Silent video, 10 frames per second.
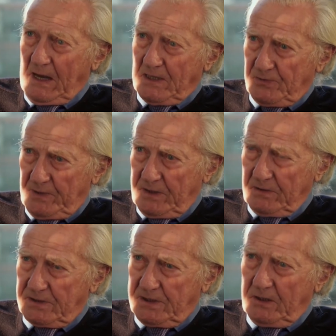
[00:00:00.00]
as we
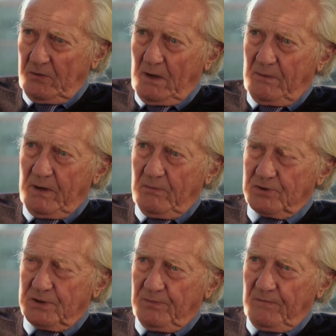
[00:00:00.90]
continue our
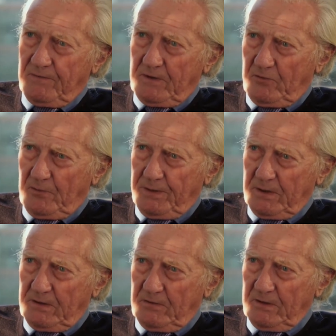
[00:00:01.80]
membership of the
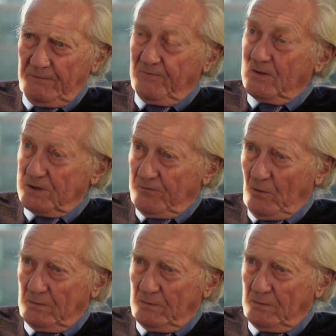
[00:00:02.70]
European Union. First of